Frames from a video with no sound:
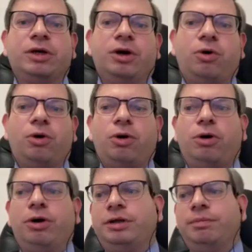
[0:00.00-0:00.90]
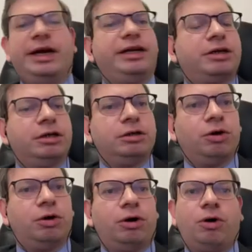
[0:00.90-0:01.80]
or in medical
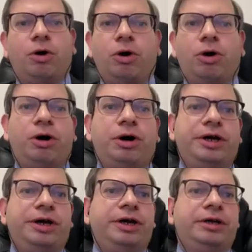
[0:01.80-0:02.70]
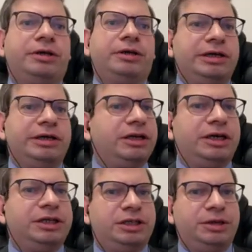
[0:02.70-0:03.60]
law, or in legal
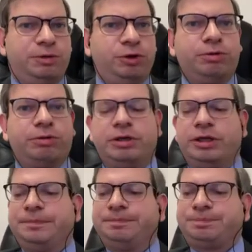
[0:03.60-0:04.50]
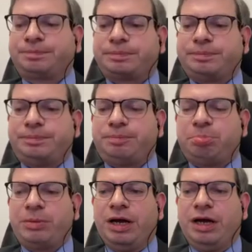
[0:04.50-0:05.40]
IT purely,
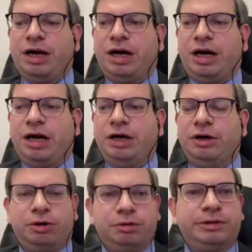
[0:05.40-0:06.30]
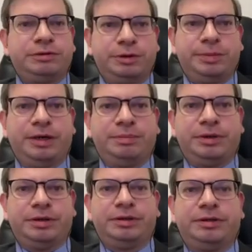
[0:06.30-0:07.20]
I always
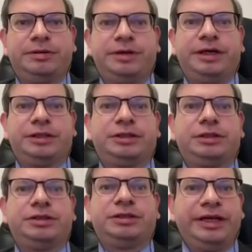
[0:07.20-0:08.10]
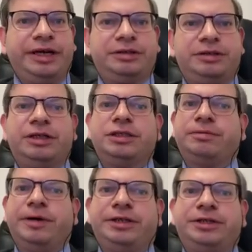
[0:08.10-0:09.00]
remember that 10,
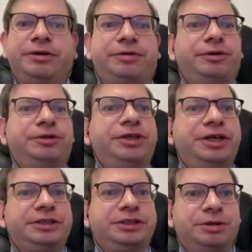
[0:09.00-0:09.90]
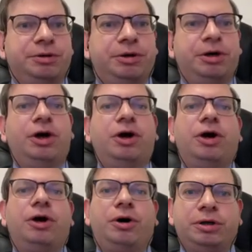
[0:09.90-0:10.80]
20, or 30 years ago,
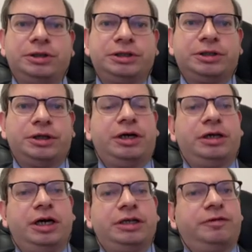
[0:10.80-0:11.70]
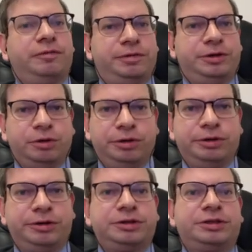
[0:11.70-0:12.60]
also a lot of
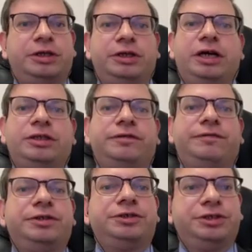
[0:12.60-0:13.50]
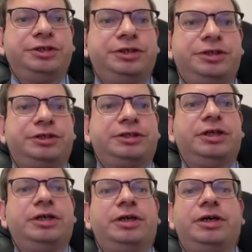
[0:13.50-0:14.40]
lawyers, a lot of engineers
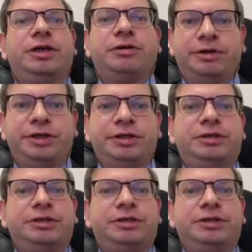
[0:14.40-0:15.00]
read